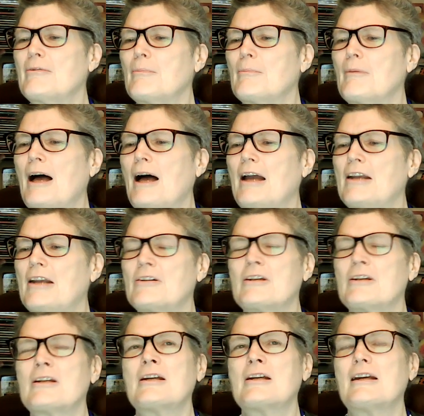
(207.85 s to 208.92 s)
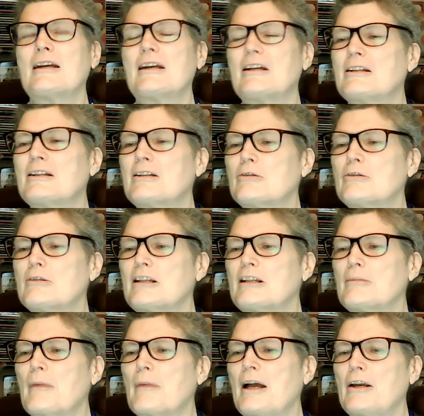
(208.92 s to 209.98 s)
mind,
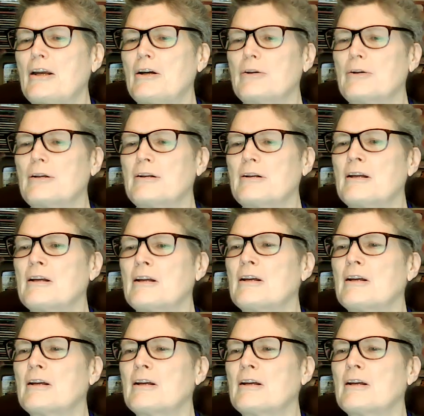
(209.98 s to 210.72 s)
including my own.